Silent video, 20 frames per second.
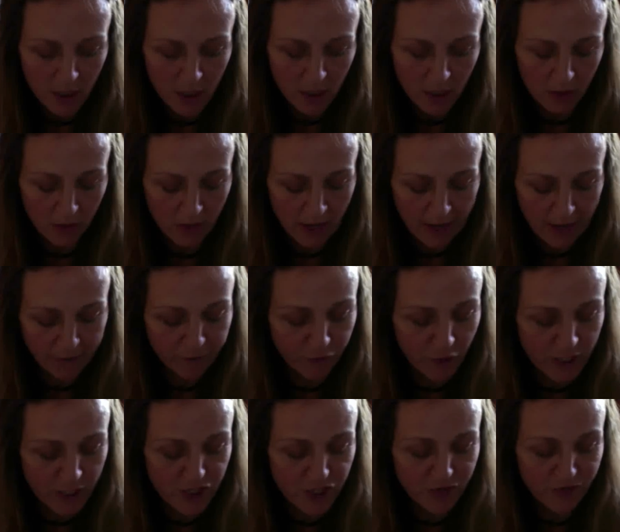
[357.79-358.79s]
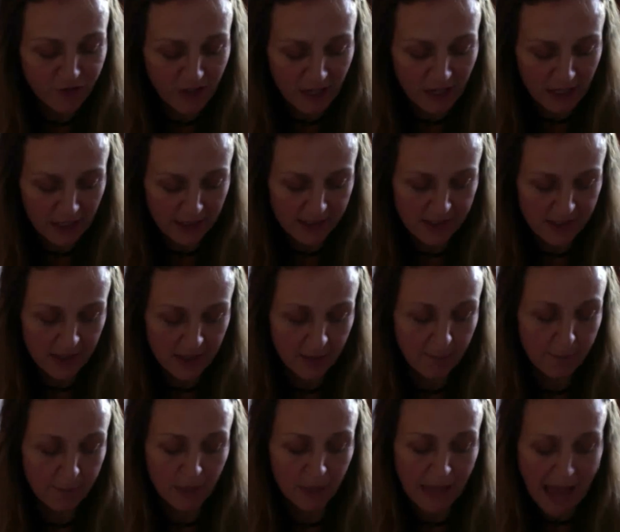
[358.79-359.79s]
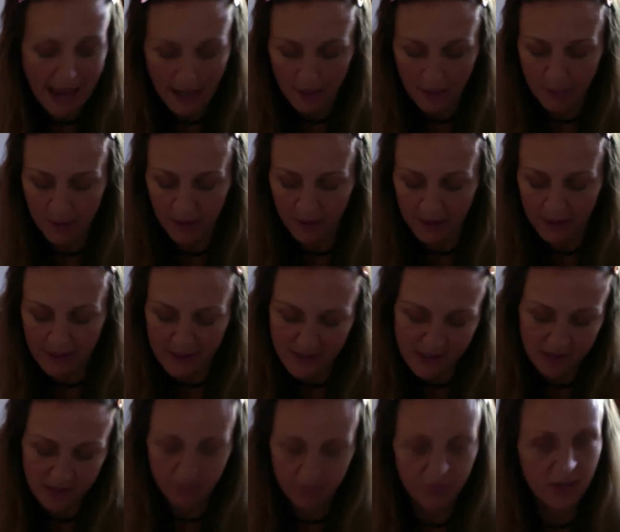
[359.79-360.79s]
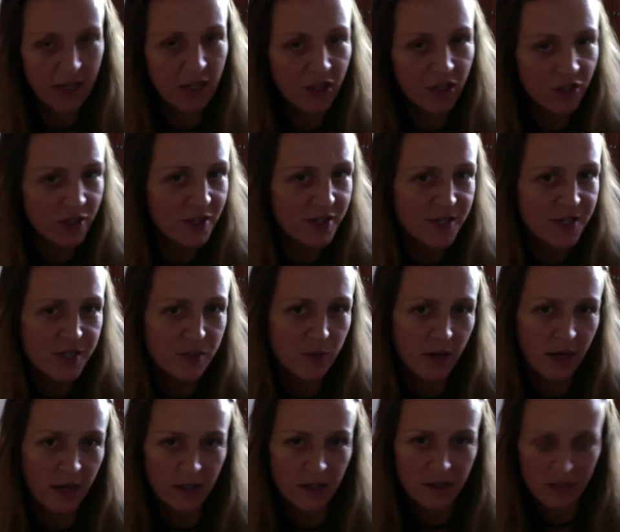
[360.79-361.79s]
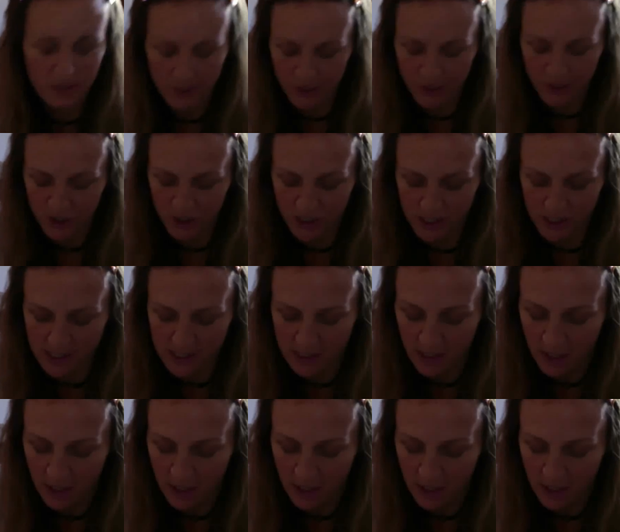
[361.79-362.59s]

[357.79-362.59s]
Okay, fresh figs, blackberries, thank goodness, right? Delicious.